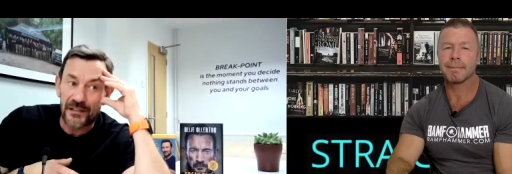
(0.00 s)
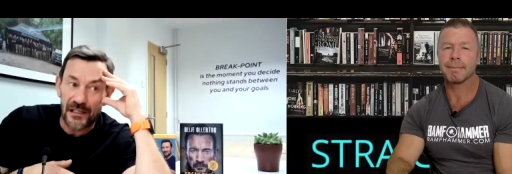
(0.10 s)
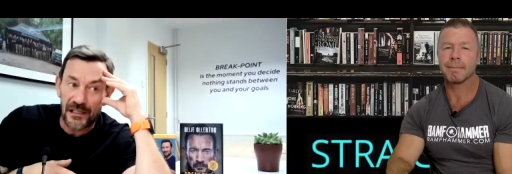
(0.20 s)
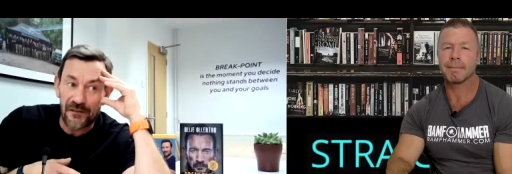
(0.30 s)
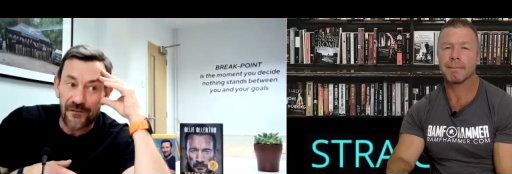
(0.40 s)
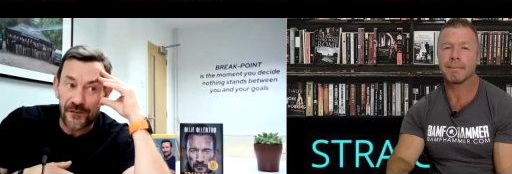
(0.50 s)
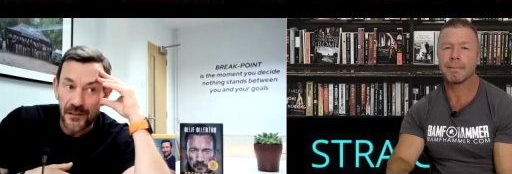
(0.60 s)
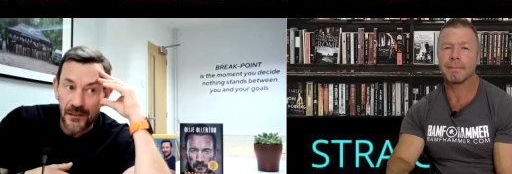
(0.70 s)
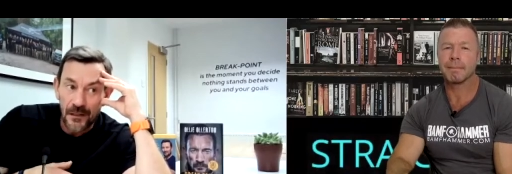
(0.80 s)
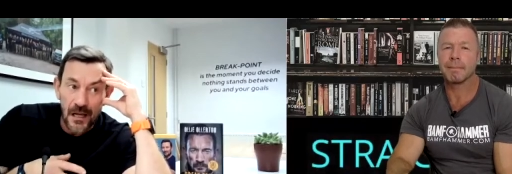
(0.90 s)
Speaker 1: leave
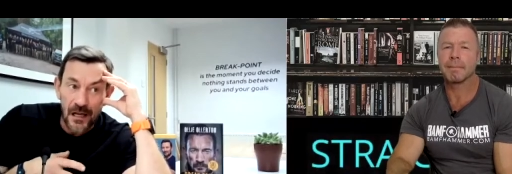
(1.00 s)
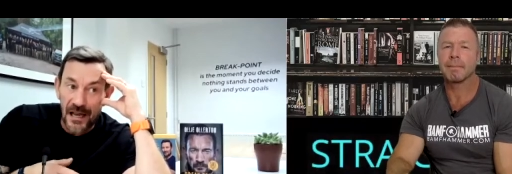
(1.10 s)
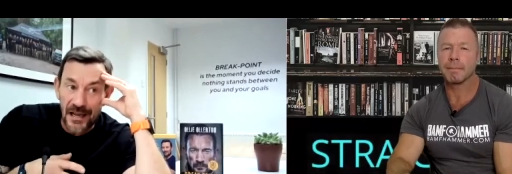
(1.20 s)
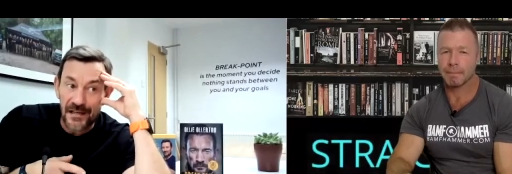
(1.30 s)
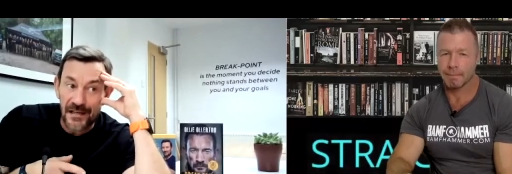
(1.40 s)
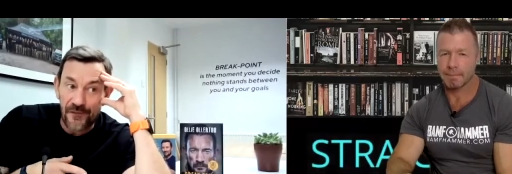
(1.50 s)
uh, SF